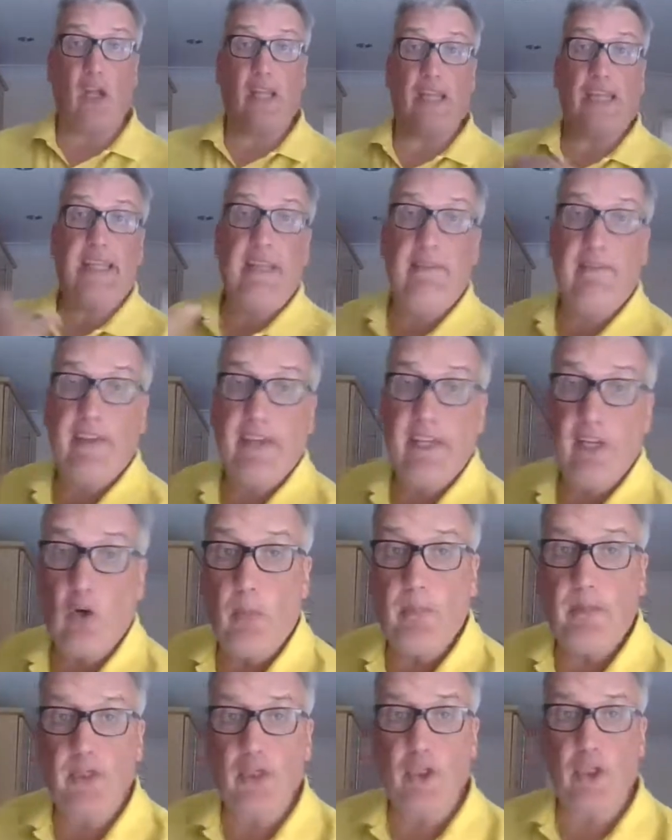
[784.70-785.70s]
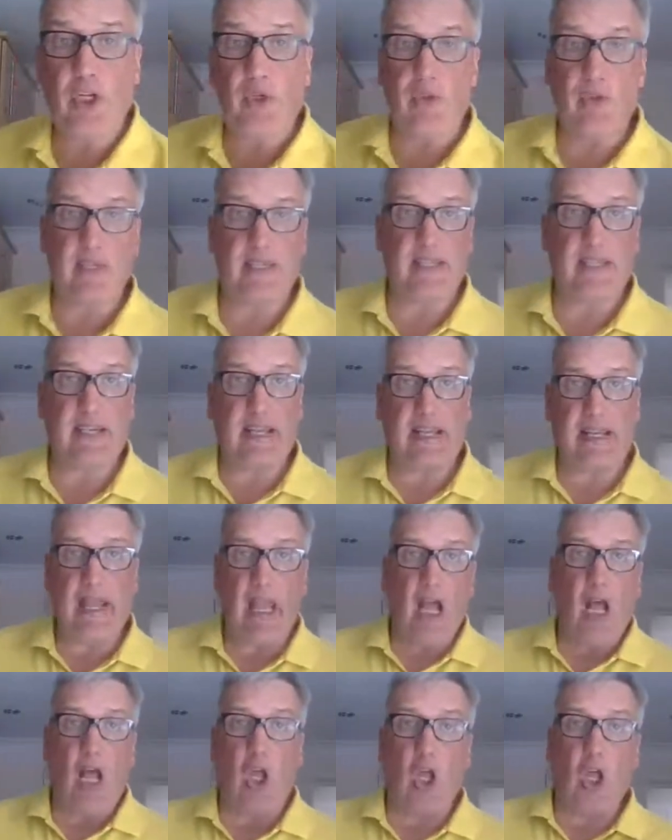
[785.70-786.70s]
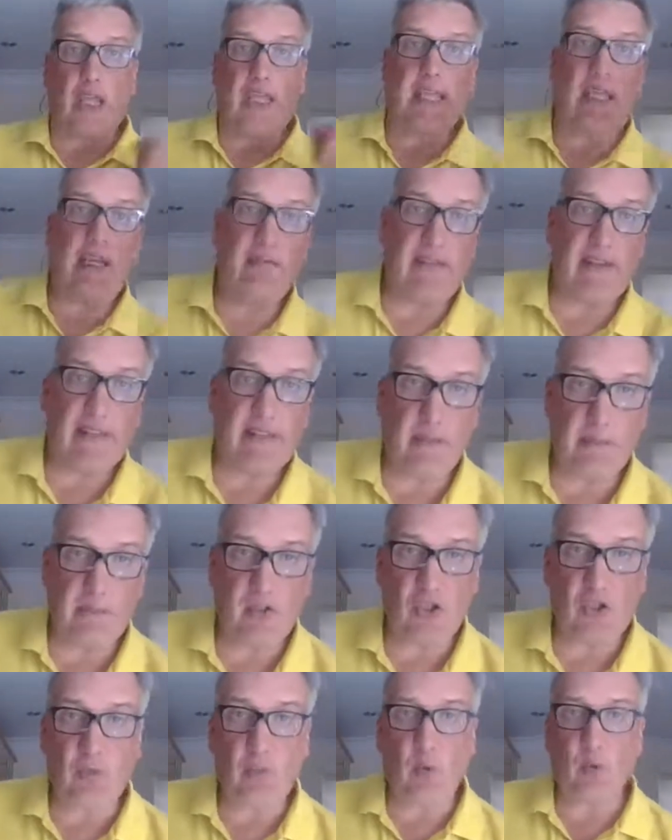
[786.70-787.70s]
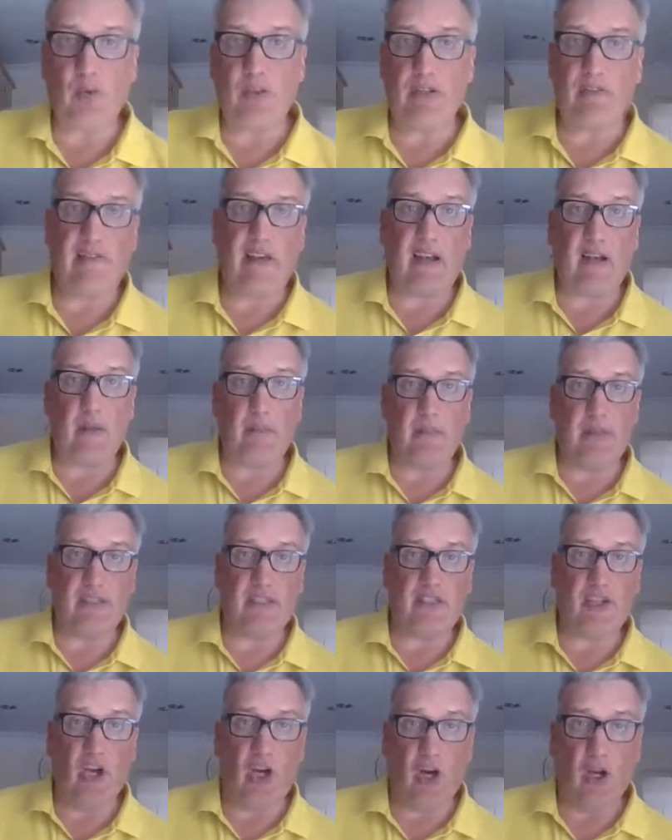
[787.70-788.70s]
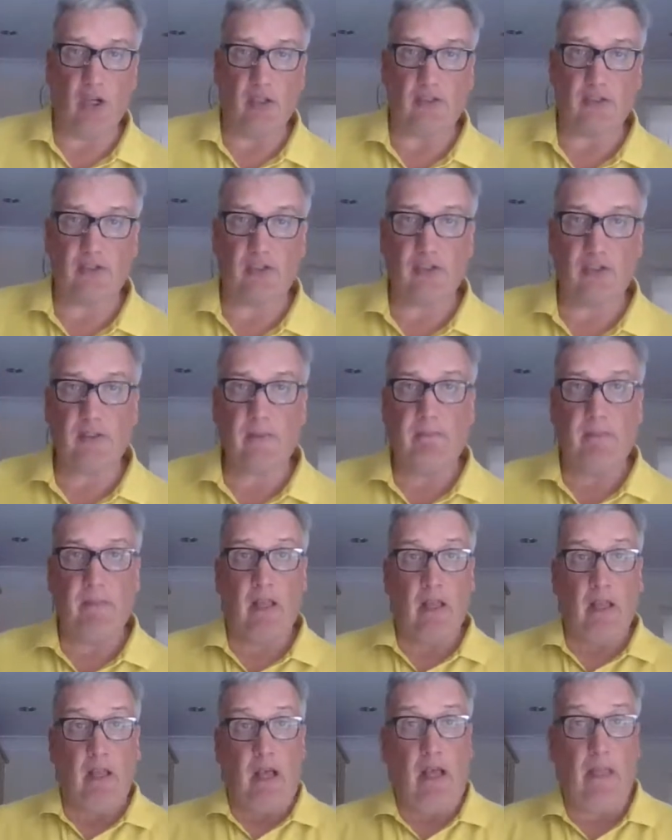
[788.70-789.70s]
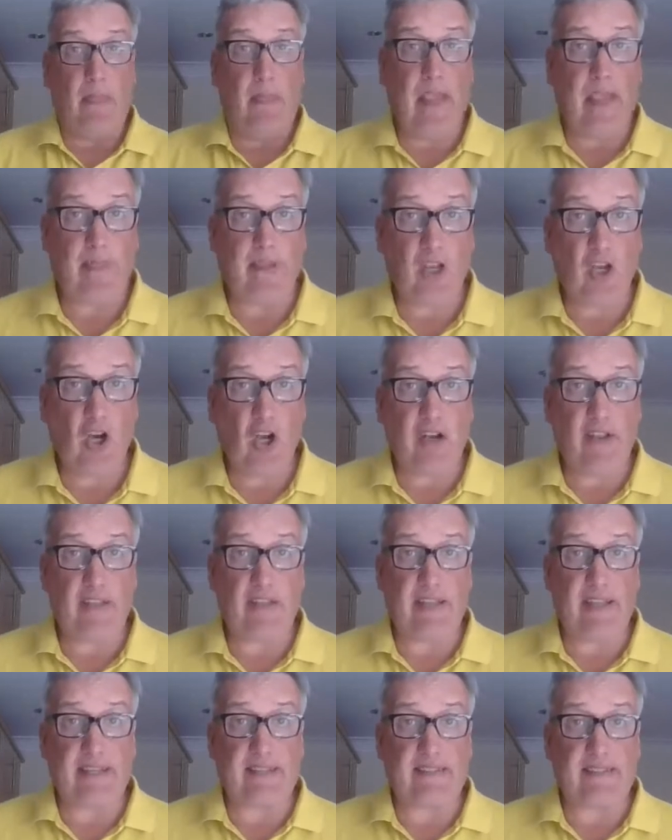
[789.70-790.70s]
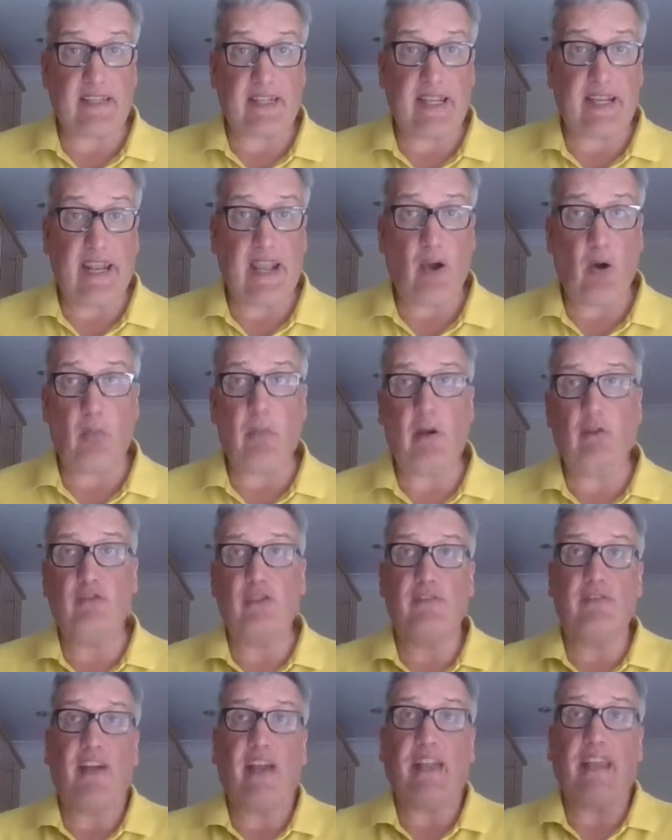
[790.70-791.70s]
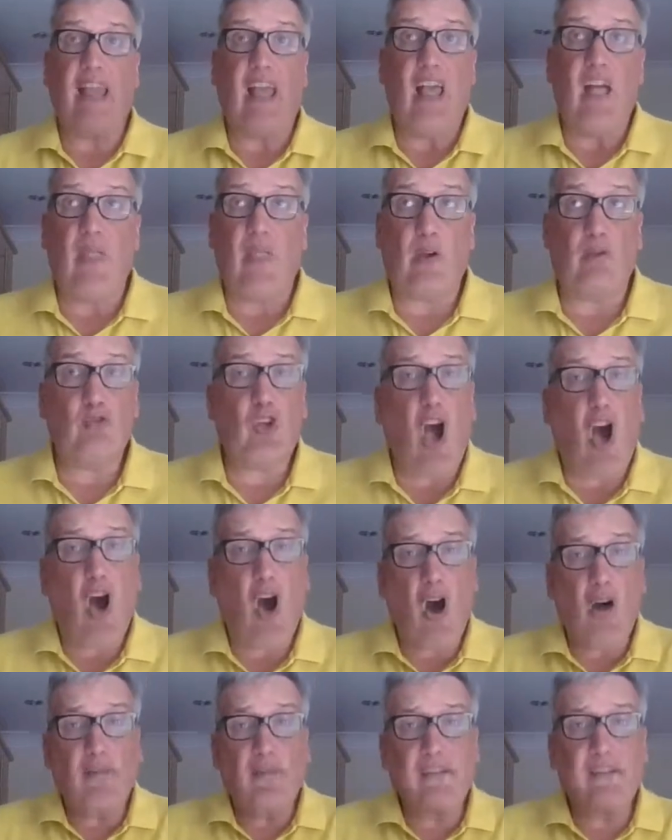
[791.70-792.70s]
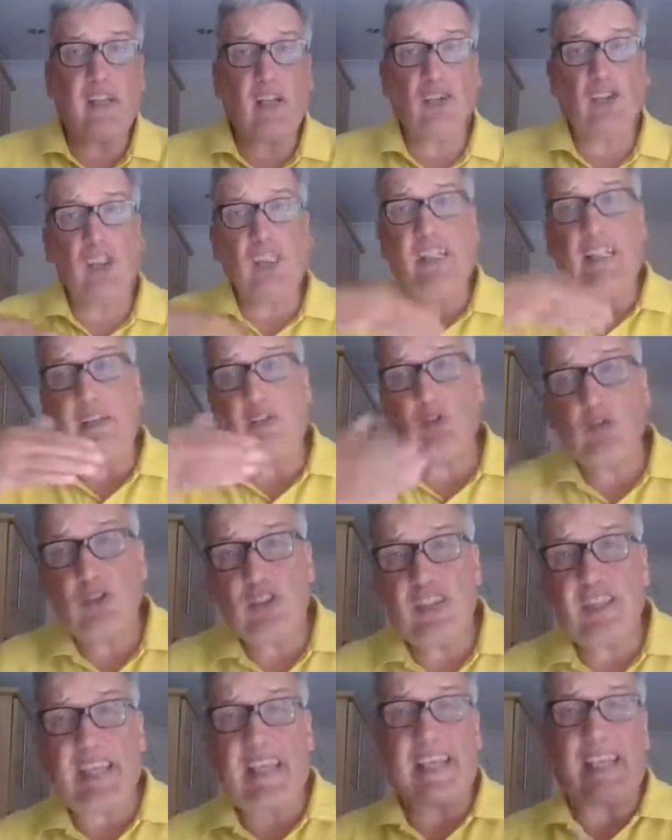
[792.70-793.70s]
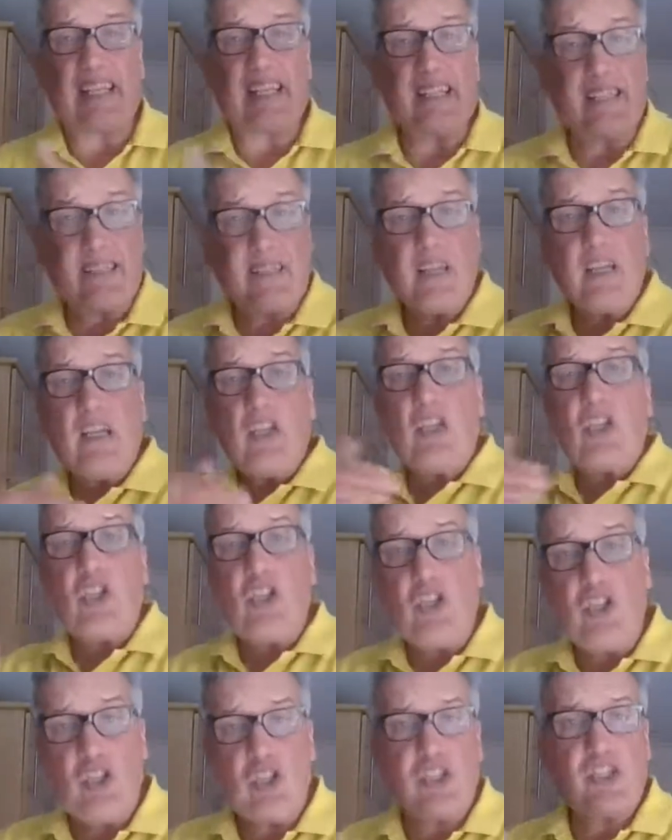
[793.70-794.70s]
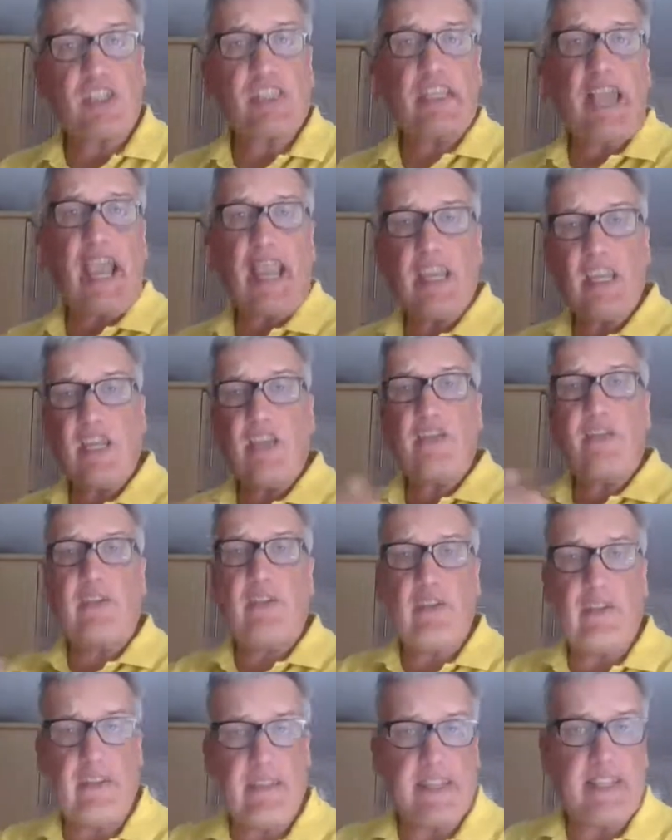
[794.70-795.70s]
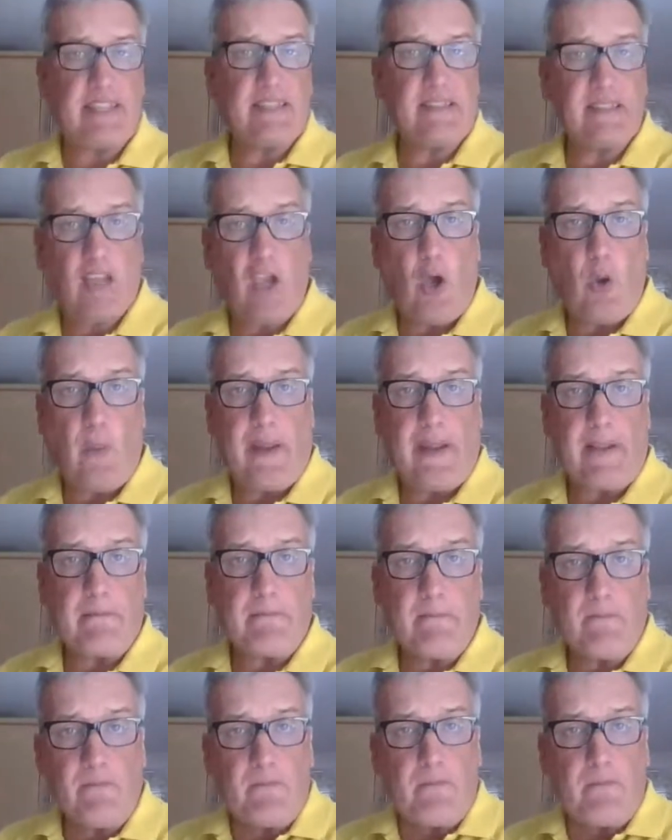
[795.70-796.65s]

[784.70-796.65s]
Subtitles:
like giving opportunity, like giving them small development tasks. And they're the kind of things that can help motivate. Those half a dozen little things can just set the things going.